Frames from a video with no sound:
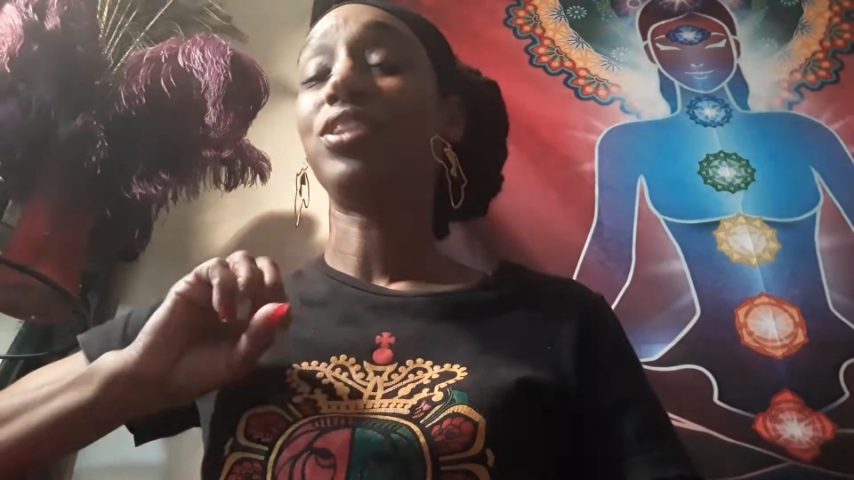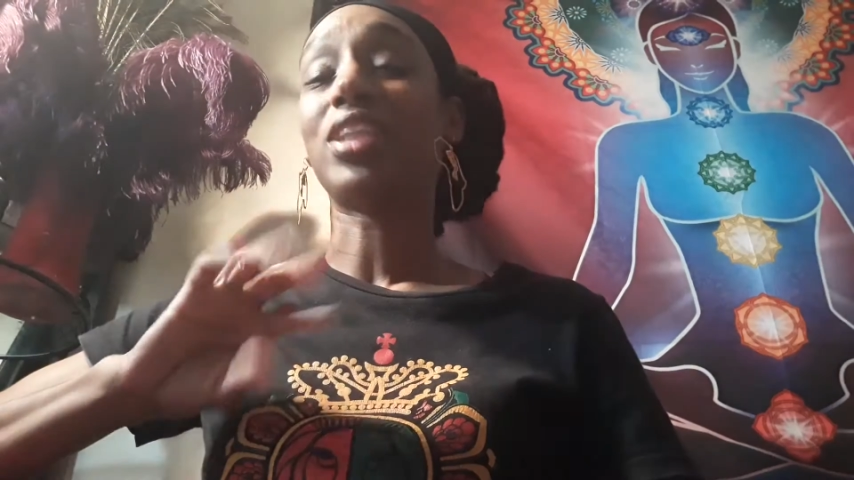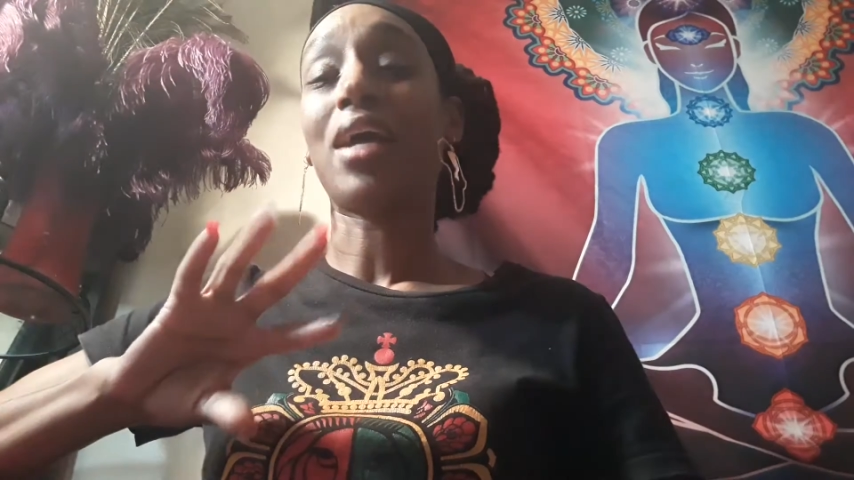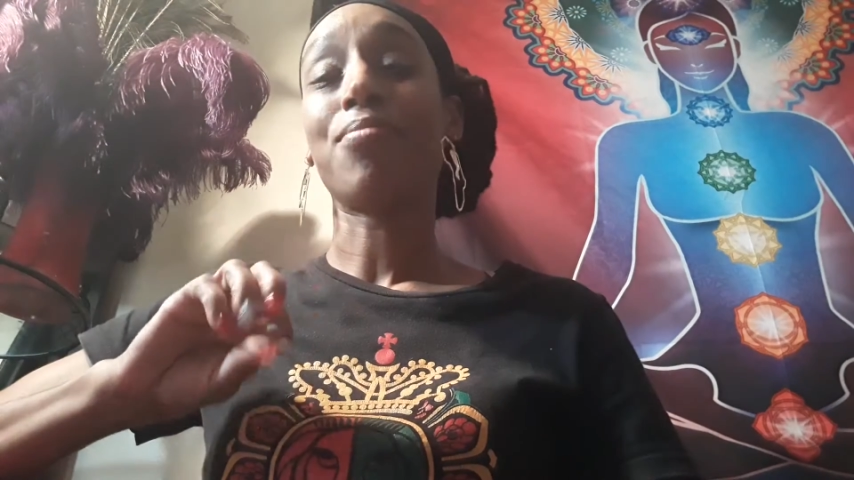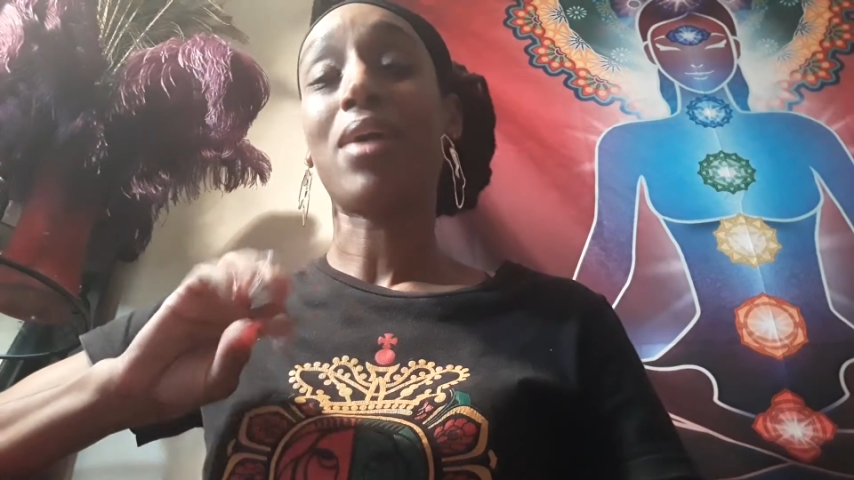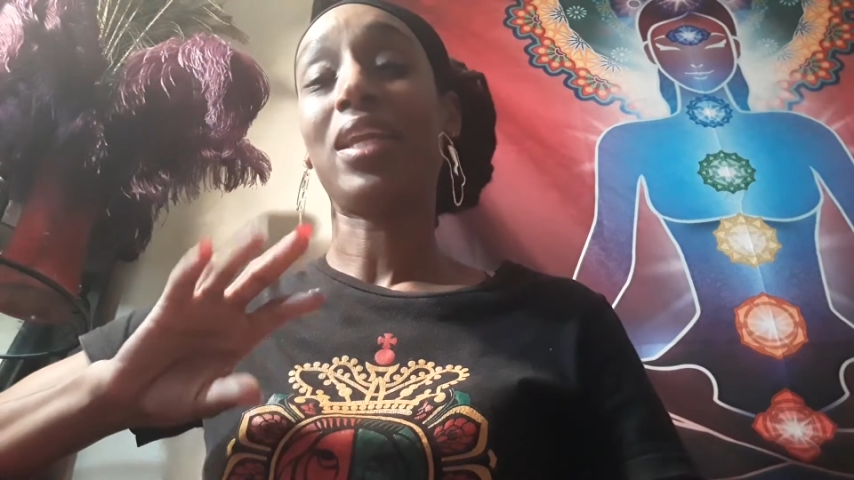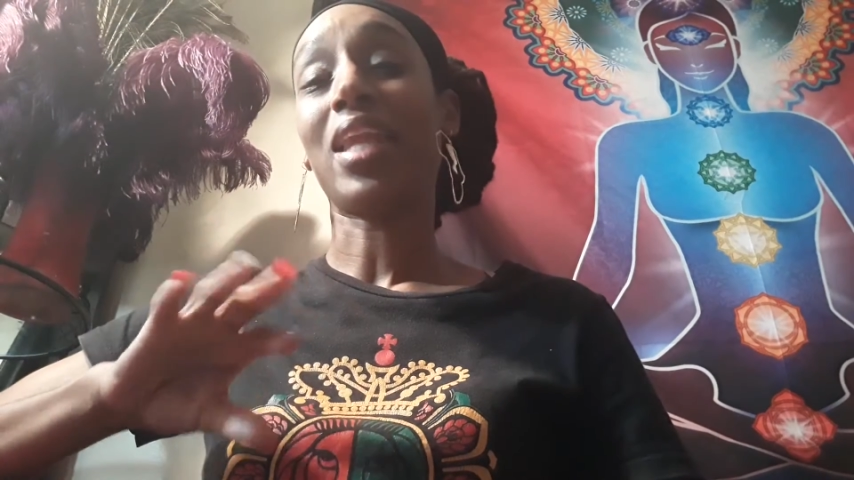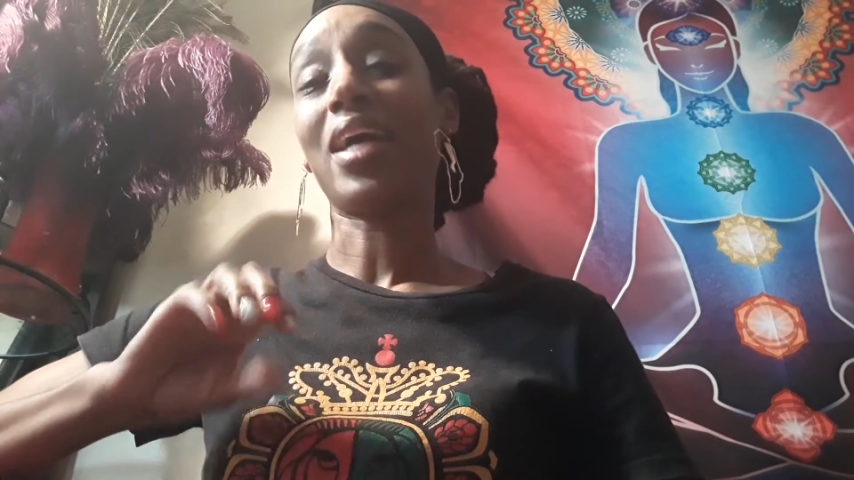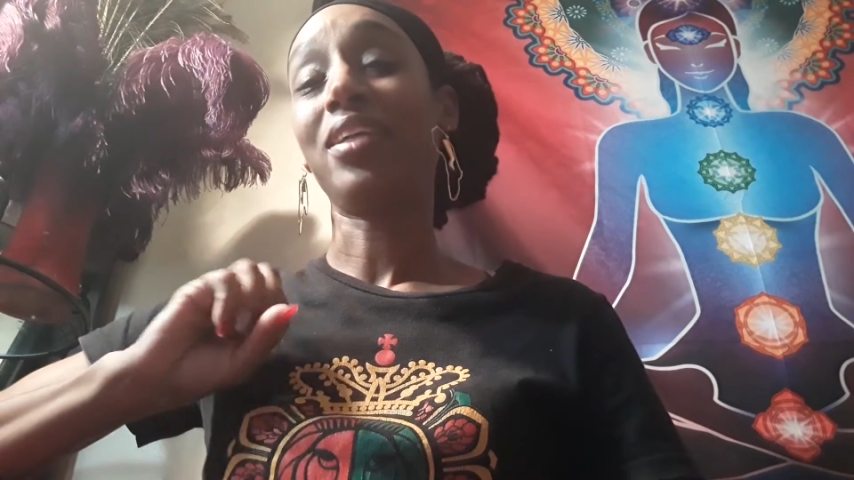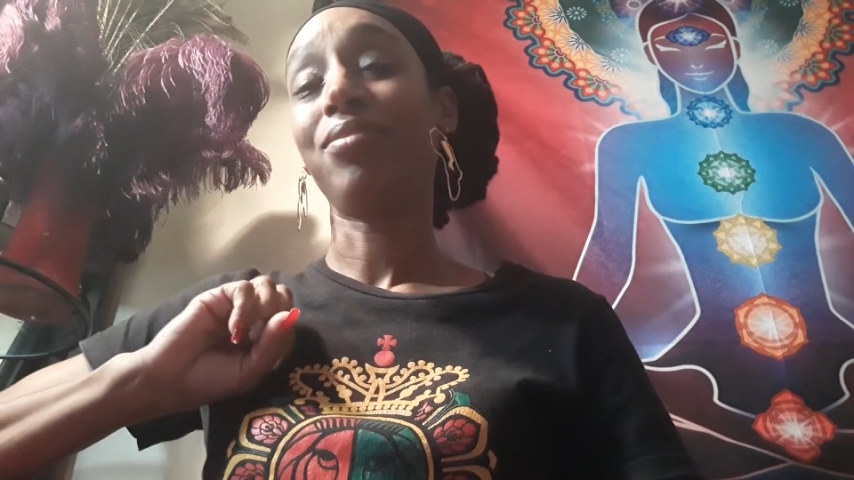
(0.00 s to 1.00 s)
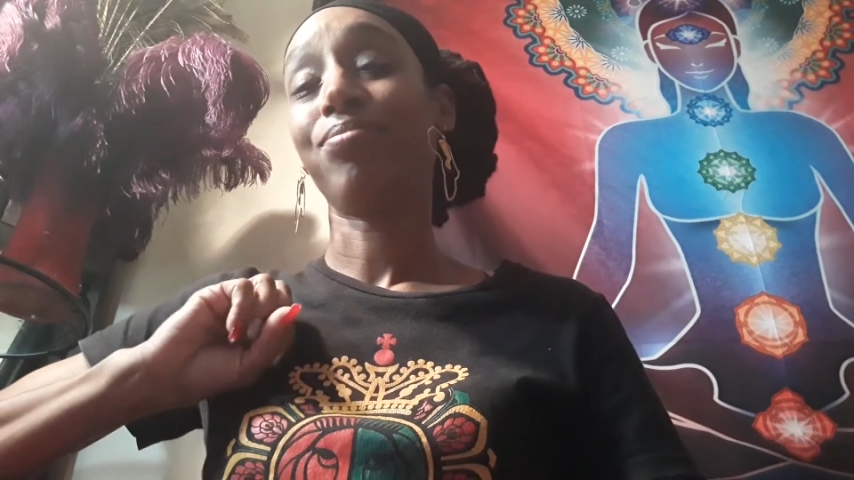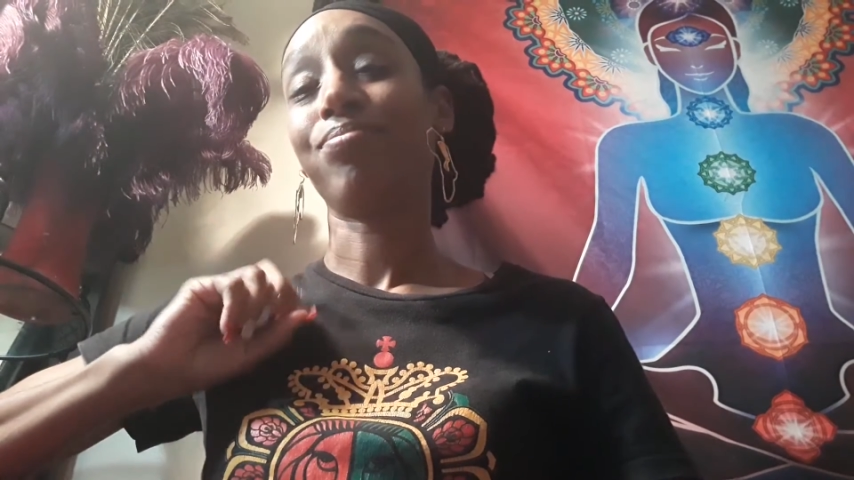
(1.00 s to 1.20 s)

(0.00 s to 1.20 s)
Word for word: shine my light,